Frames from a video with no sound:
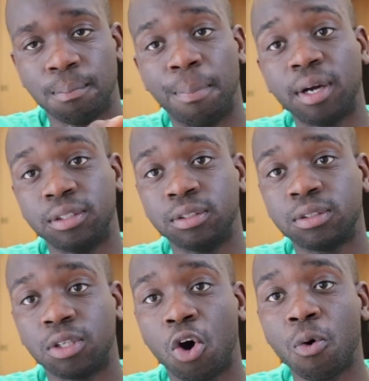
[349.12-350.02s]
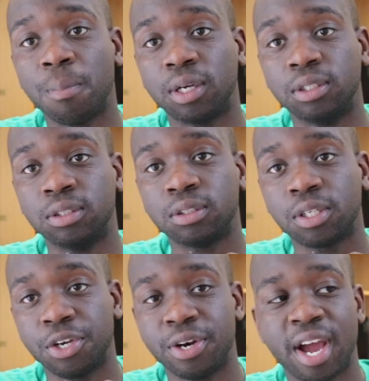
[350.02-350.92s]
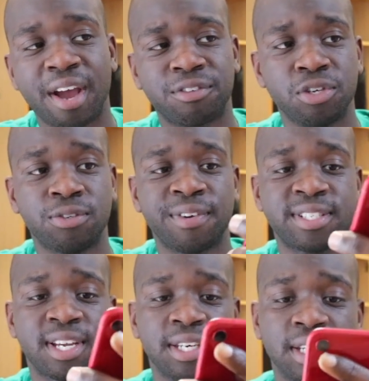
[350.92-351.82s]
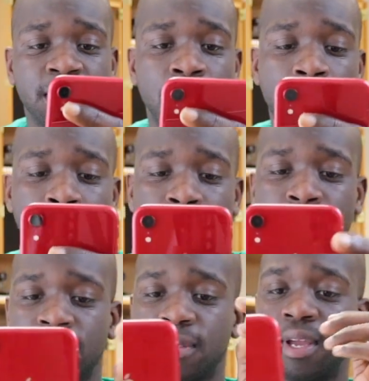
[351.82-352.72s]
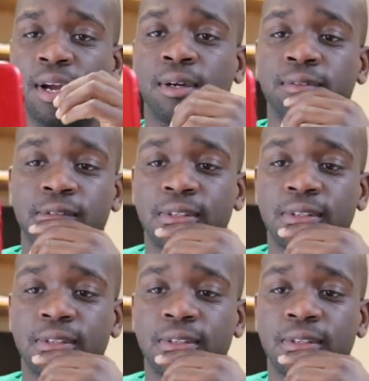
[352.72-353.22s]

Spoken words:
button, the home button, you now have to use Face ID. Now,